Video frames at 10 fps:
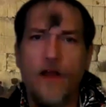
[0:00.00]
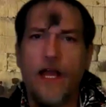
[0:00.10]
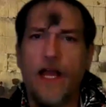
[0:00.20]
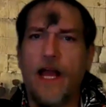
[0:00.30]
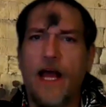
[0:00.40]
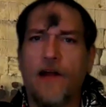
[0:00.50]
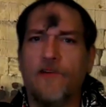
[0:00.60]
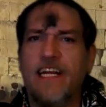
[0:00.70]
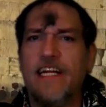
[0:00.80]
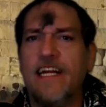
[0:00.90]
eh, I
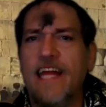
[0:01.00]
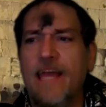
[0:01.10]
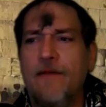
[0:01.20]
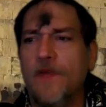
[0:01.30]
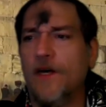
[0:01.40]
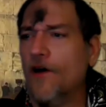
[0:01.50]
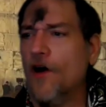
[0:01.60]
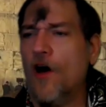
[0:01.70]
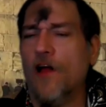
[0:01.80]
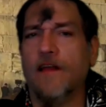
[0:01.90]
don't need to name the
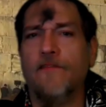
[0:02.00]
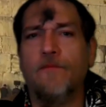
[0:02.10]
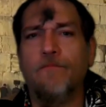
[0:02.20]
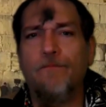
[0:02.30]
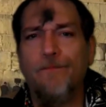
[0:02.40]
all of them.